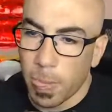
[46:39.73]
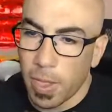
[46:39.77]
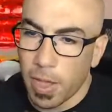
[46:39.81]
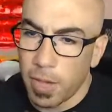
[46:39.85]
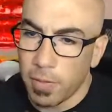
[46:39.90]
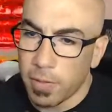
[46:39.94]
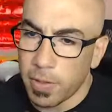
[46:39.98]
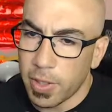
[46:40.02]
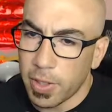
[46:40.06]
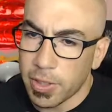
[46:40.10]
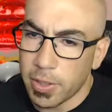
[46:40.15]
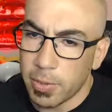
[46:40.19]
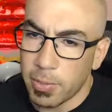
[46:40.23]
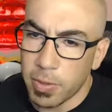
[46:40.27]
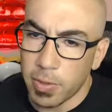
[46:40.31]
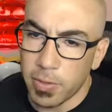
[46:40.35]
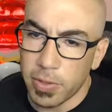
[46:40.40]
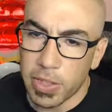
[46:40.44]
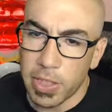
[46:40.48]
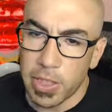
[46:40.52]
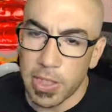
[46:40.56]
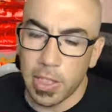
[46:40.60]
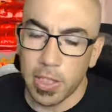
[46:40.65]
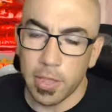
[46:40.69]
I feel like somebody
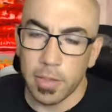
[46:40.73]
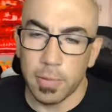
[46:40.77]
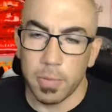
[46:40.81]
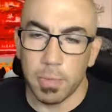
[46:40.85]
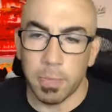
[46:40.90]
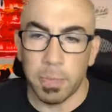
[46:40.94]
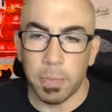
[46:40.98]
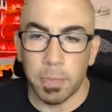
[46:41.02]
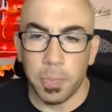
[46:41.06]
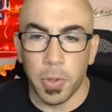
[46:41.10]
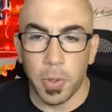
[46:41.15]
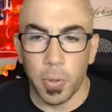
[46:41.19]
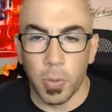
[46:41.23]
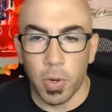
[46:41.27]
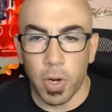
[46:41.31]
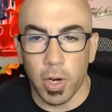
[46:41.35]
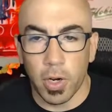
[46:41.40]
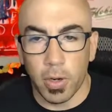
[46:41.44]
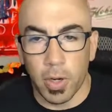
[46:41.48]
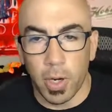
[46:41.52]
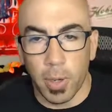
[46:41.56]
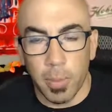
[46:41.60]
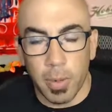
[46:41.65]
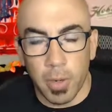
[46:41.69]
was saying they put
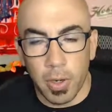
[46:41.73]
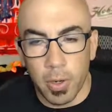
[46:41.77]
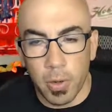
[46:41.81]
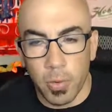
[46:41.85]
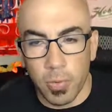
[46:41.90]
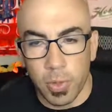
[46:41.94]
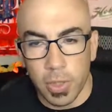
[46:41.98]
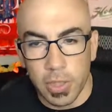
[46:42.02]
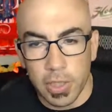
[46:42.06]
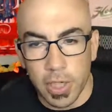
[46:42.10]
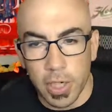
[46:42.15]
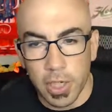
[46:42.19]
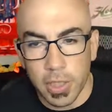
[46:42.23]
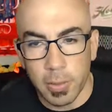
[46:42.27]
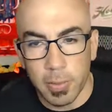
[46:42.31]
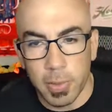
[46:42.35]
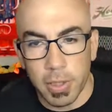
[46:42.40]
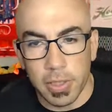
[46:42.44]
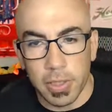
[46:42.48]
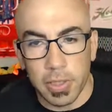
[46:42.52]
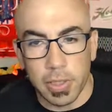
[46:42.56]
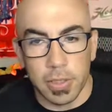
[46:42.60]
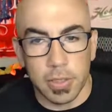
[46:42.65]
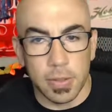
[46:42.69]
rudder up. I don't know if we talked
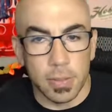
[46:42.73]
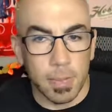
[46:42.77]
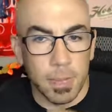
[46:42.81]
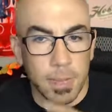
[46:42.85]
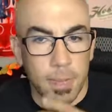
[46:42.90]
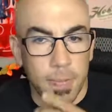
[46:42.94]
about this.